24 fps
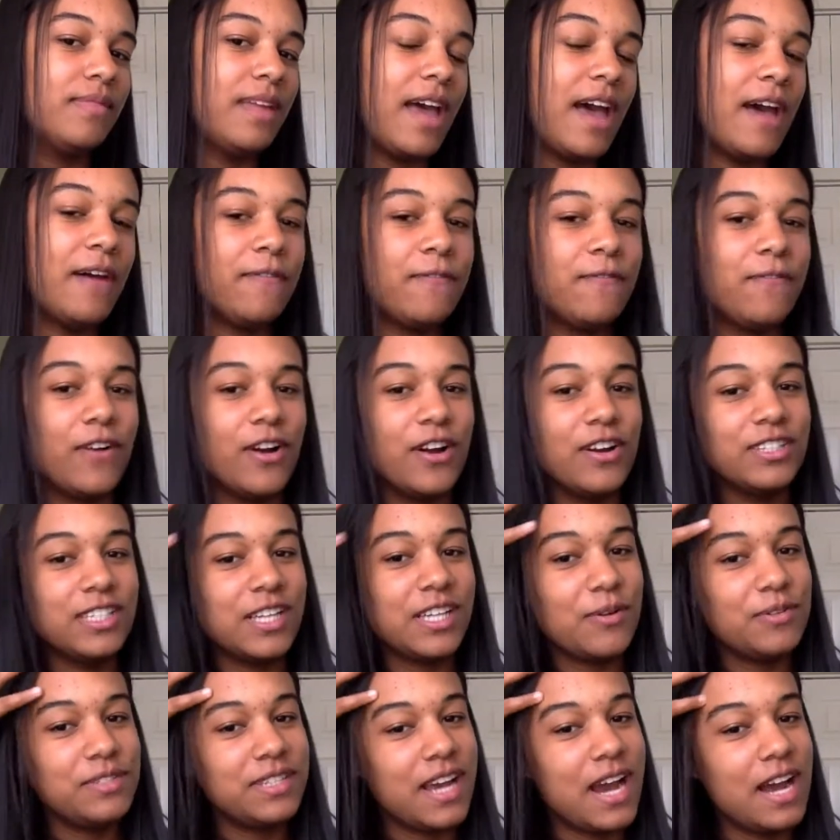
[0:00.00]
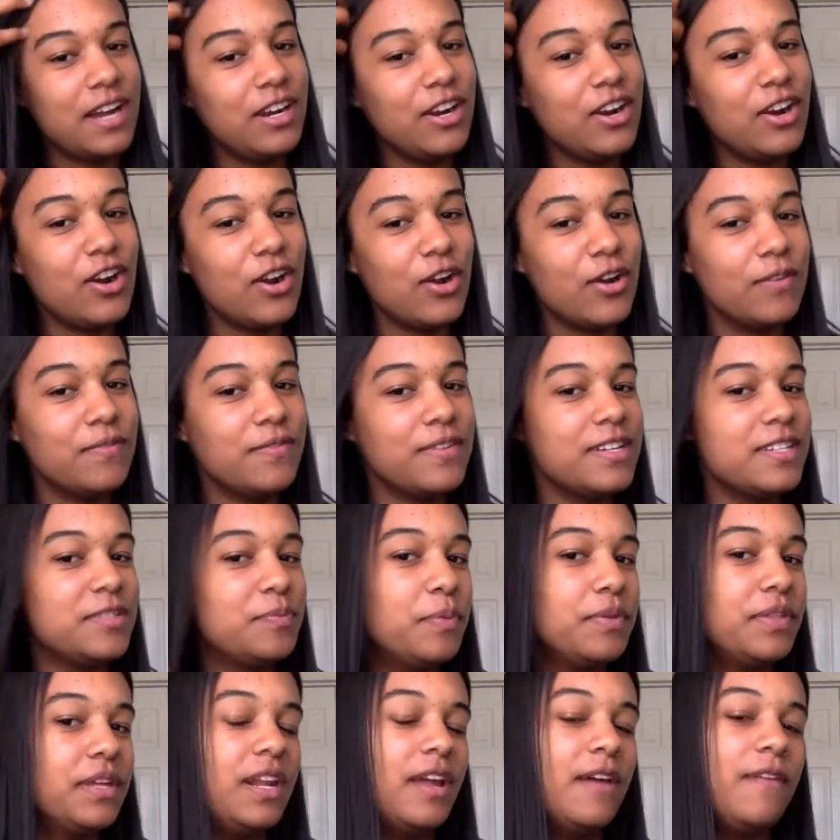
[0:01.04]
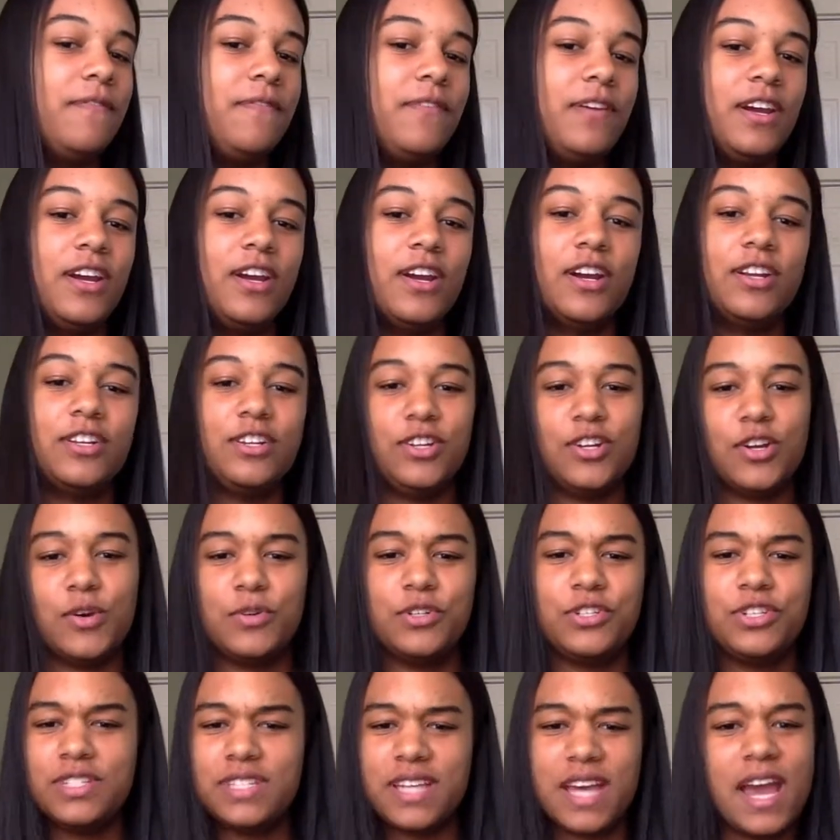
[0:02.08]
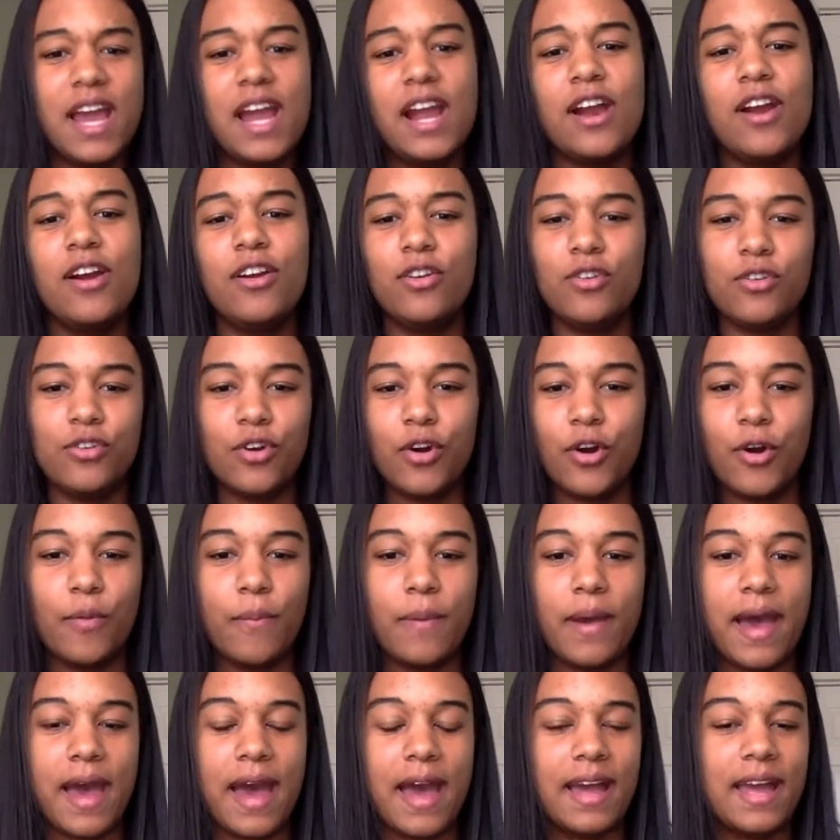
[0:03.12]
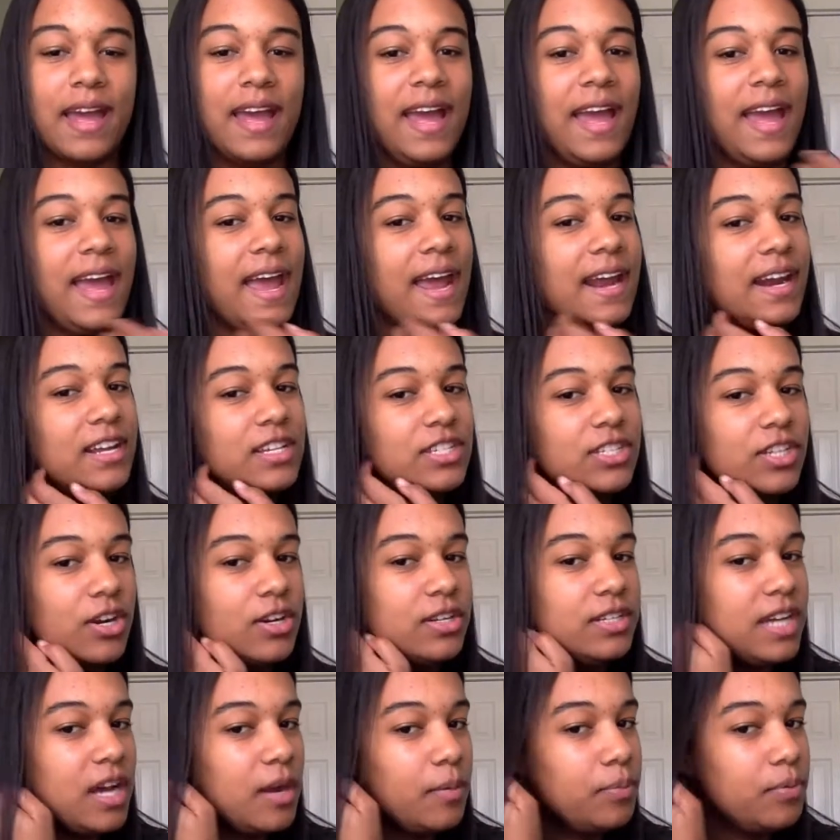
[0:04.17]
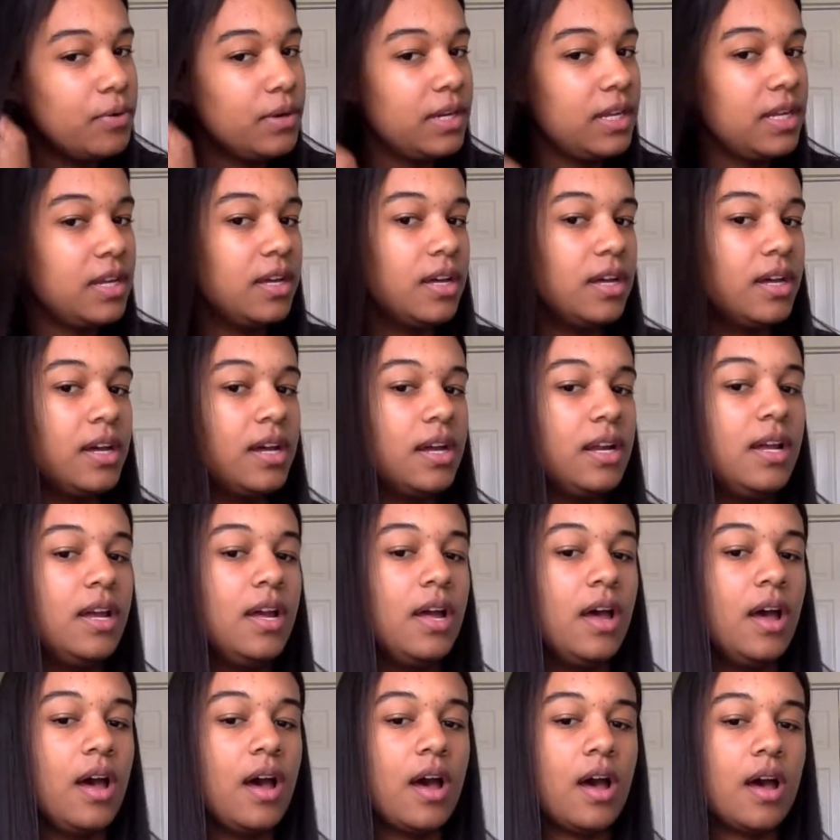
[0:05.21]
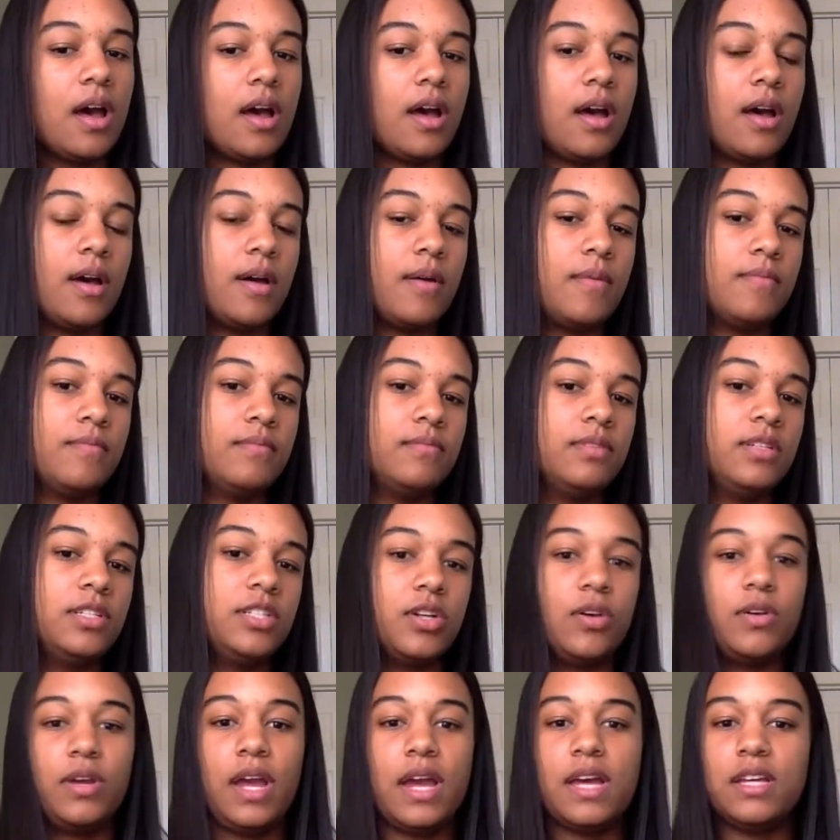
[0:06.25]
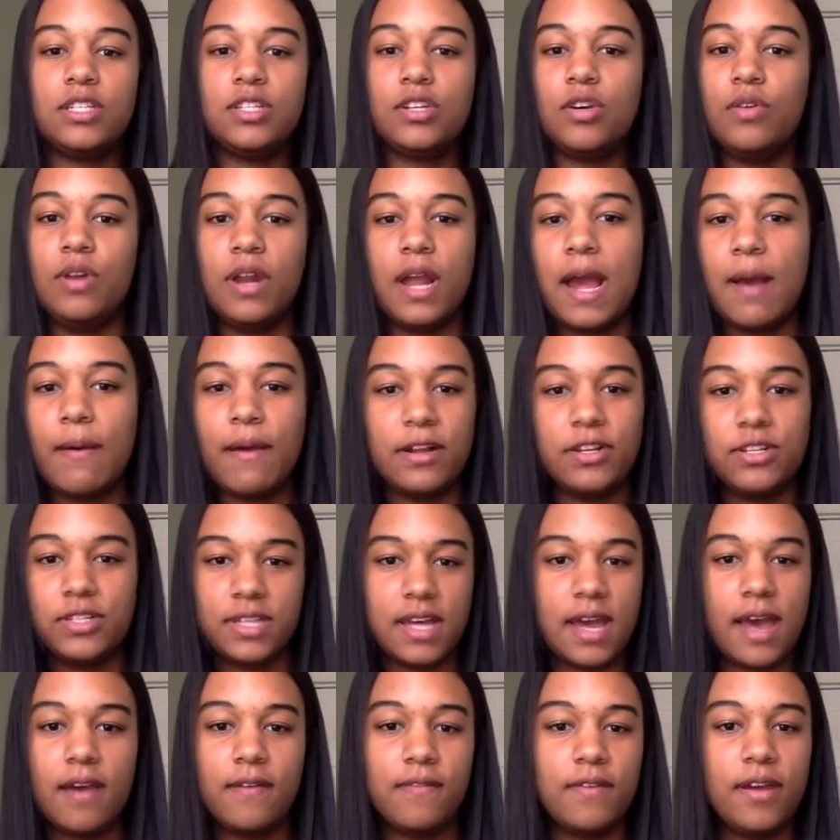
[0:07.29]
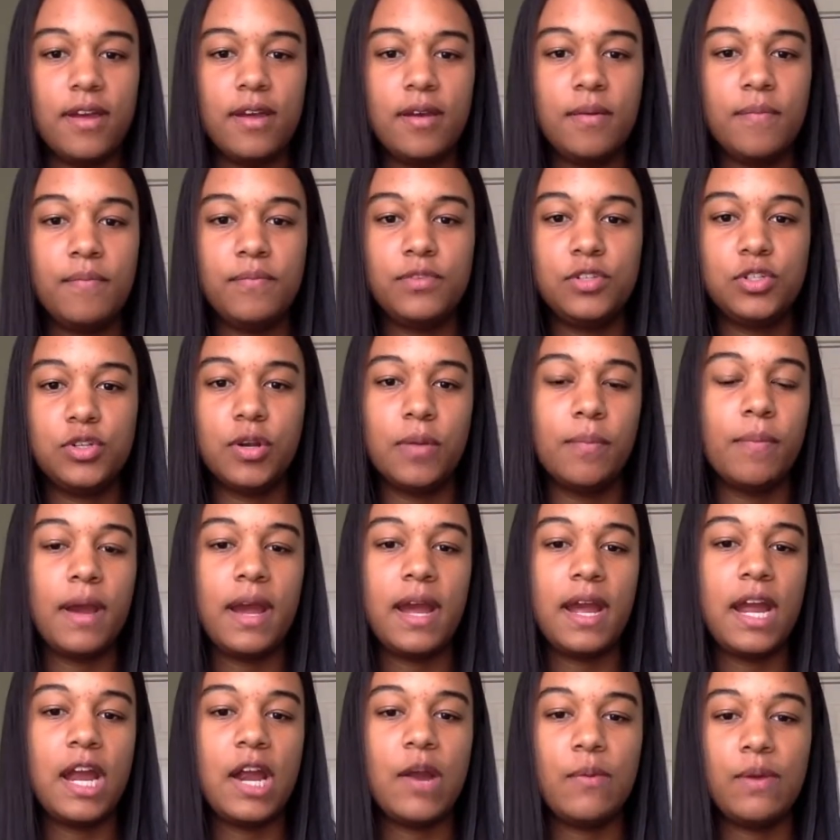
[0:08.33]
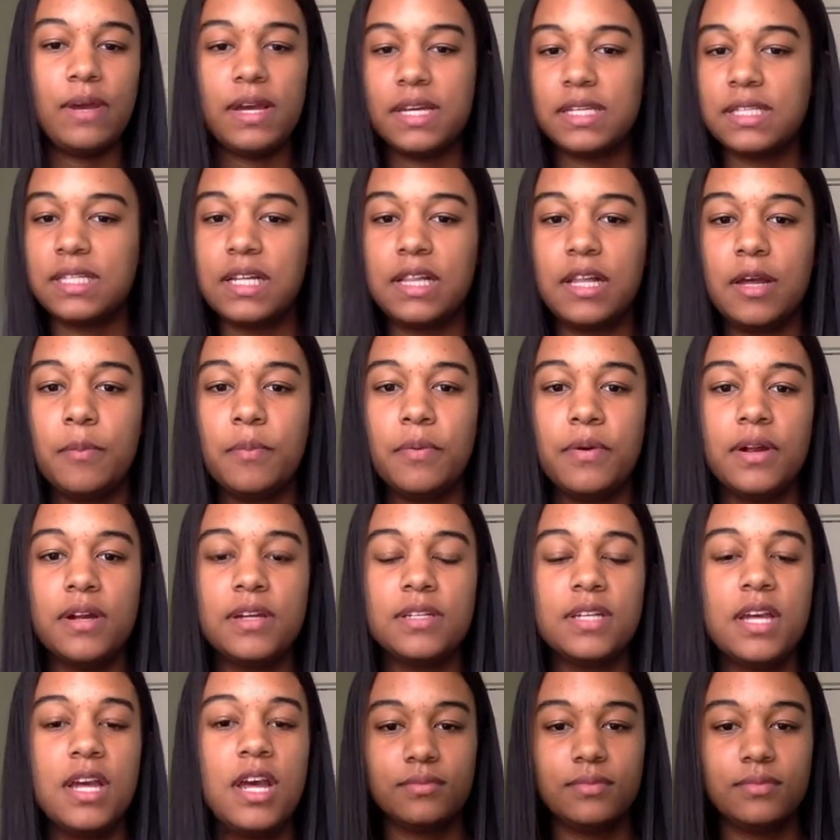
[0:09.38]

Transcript: At first I was kind of nervous, but then I figured, you know, it's just hair, it'll grow back, and it turned out pretty good. So yeah, so now I just have him trim my hair with his clippers.